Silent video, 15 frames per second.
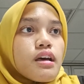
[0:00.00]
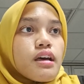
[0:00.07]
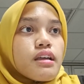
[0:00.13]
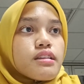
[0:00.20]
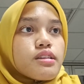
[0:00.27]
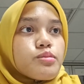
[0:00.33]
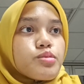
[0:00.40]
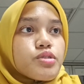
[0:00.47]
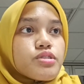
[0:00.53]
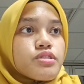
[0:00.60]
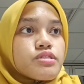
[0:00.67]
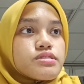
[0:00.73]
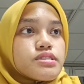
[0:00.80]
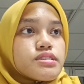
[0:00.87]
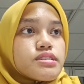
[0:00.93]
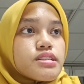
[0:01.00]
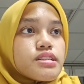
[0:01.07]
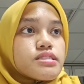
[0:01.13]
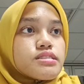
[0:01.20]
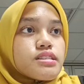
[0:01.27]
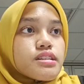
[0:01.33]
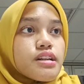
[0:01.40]
And the prognosis
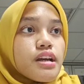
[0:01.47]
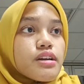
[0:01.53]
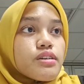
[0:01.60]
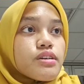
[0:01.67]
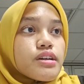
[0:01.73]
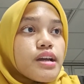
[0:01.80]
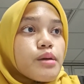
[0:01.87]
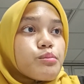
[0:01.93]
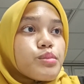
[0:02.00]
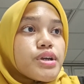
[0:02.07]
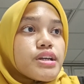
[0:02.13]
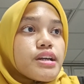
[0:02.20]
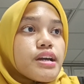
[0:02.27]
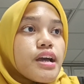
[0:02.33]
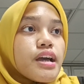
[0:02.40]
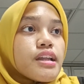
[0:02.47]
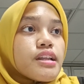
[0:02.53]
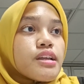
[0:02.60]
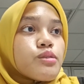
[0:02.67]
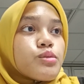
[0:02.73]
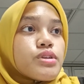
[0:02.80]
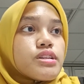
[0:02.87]
is the crack could get bigger and
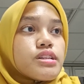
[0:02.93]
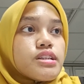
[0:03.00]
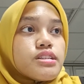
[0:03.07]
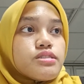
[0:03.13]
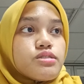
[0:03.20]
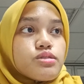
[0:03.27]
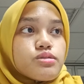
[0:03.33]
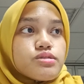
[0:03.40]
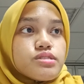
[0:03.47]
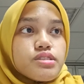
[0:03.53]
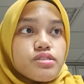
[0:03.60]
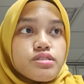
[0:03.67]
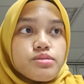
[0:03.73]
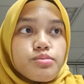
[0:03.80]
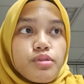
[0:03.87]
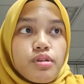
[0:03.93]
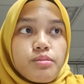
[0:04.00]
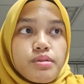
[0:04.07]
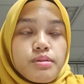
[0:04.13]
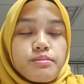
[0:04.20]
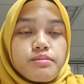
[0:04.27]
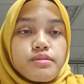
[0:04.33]
it will lead to serious
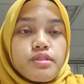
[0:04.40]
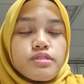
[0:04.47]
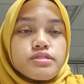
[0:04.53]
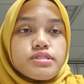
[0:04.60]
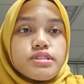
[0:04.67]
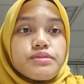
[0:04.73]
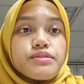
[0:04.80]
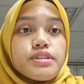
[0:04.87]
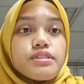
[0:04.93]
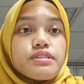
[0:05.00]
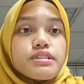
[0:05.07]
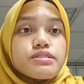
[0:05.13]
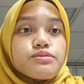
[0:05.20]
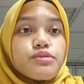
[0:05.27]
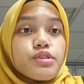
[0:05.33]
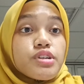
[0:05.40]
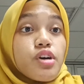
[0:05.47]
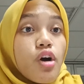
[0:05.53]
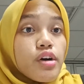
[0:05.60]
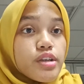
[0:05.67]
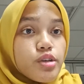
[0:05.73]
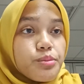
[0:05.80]
problem or safety risks for
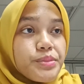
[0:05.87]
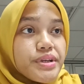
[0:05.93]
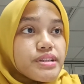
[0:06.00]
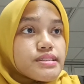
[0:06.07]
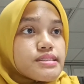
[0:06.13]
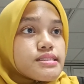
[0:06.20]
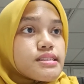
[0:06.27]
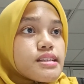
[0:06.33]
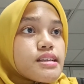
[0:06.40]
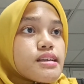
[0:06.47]
the occupants.